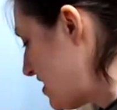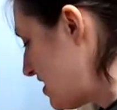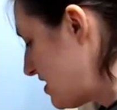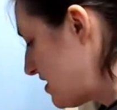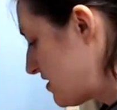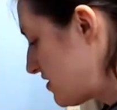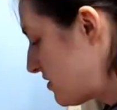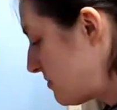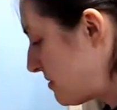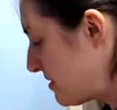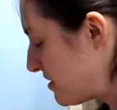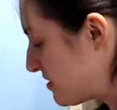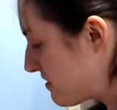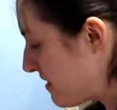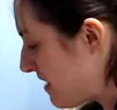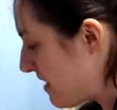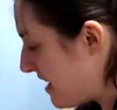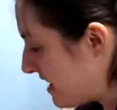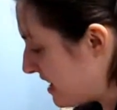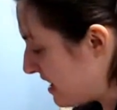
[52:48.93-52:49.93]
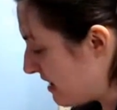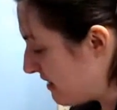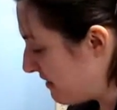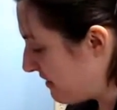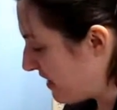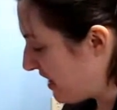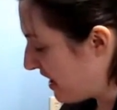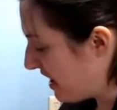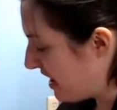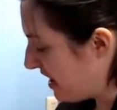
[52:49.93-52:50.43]
should be dry enough
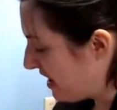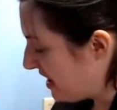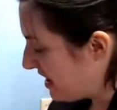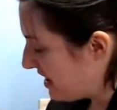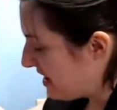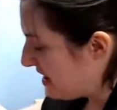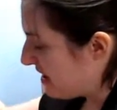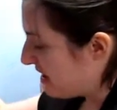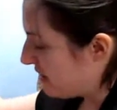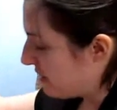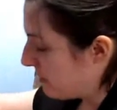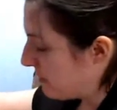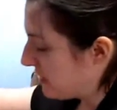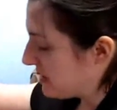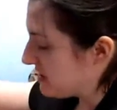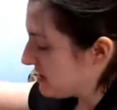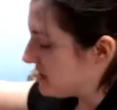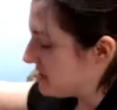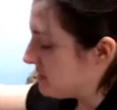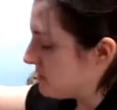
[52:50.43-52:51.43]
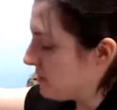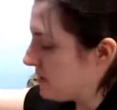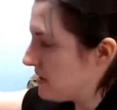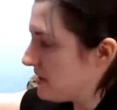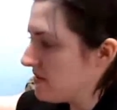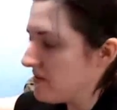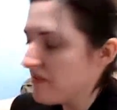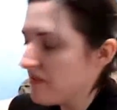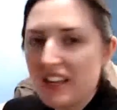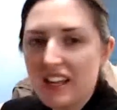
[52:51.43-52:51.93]
that we can sort
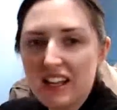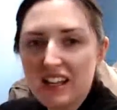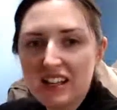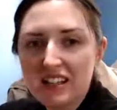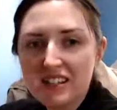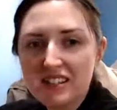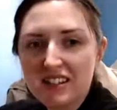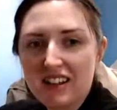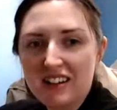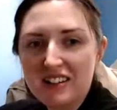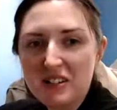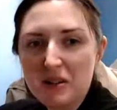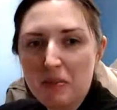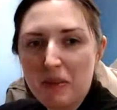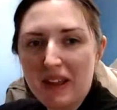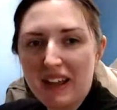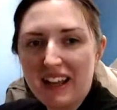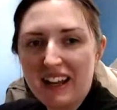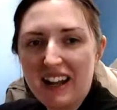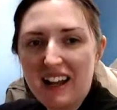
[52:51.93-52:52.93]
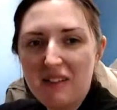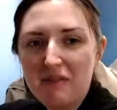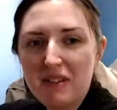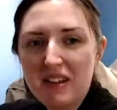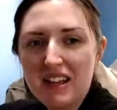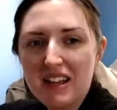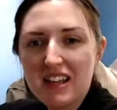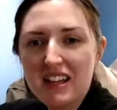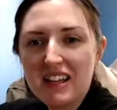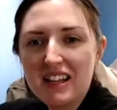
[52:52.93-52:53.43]
of start to pick it up.
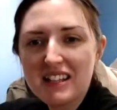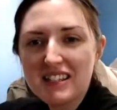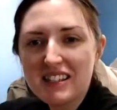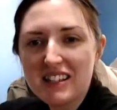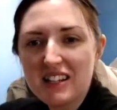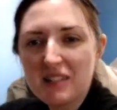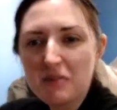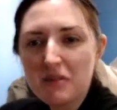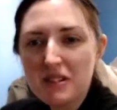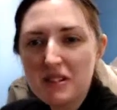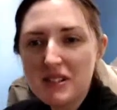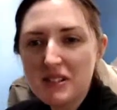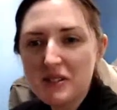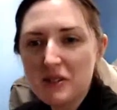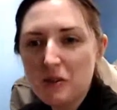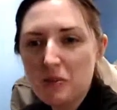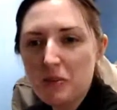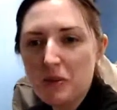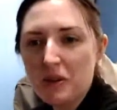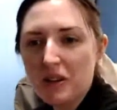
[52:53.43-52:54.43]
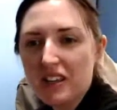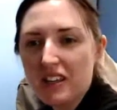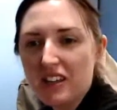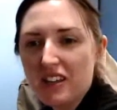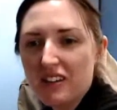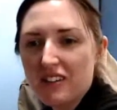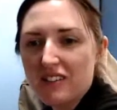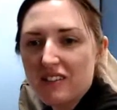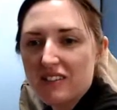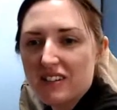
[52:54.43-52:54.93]
It's going to be super
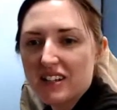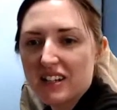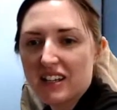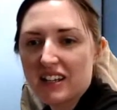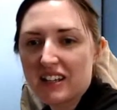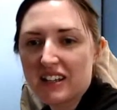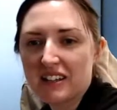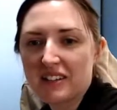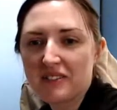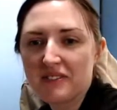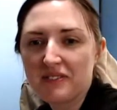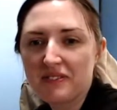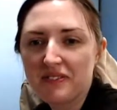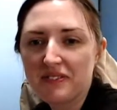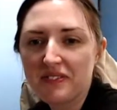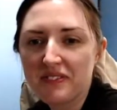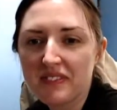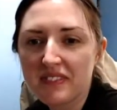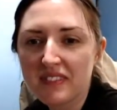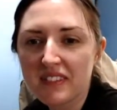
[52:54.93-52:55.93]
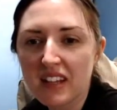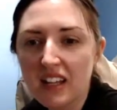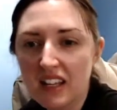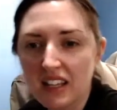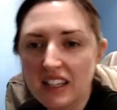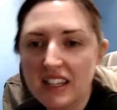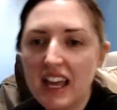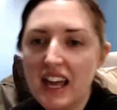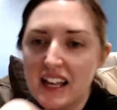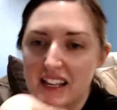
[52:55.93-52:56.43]
cute.
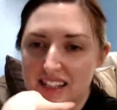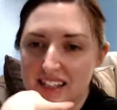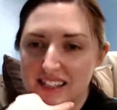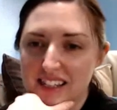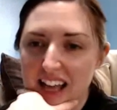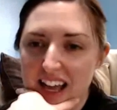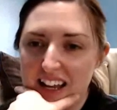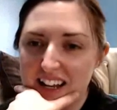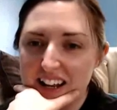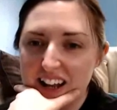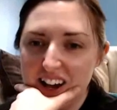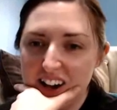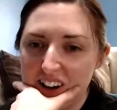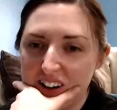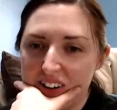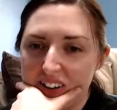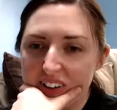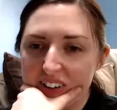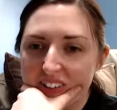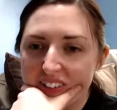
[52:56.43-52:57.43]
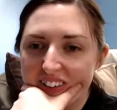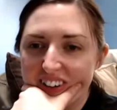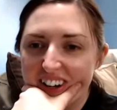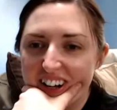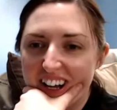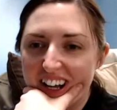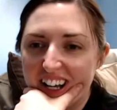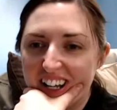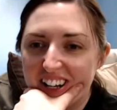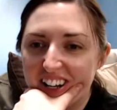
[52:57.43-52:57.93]
Yes, I know.
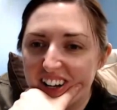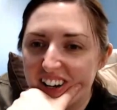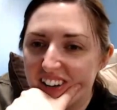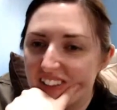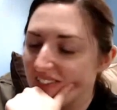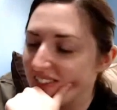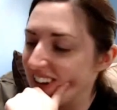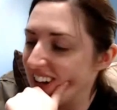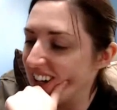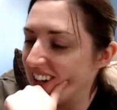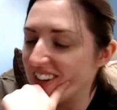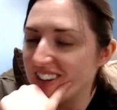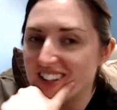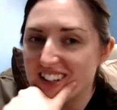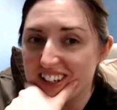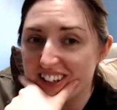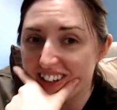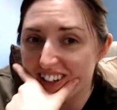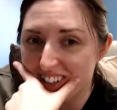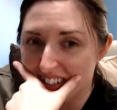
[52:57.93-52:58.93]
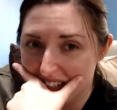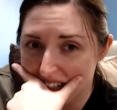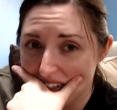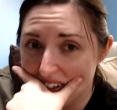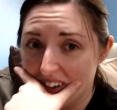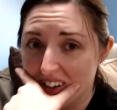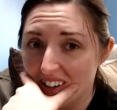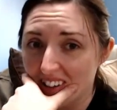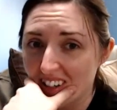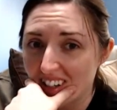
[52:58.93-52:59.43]
Well,
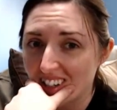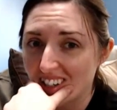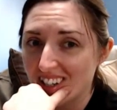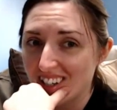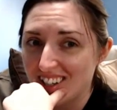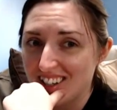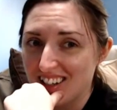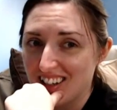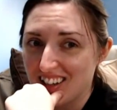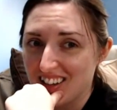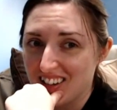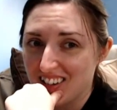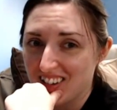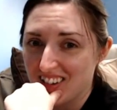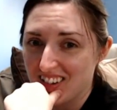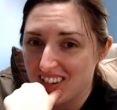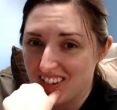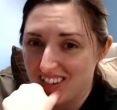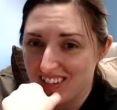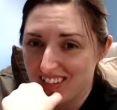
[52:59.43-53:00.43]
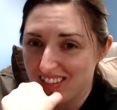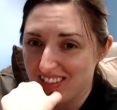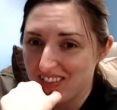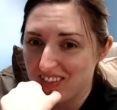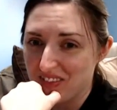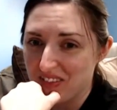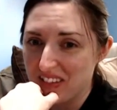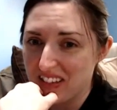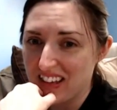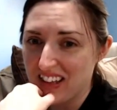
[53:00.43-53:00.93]
you're
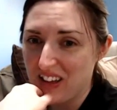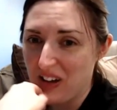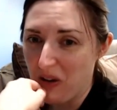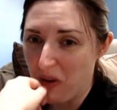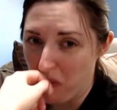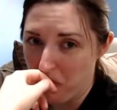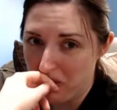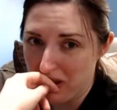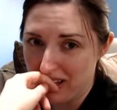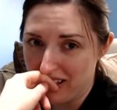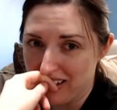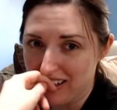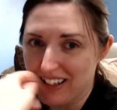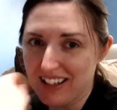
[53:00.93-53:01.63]
really hoping.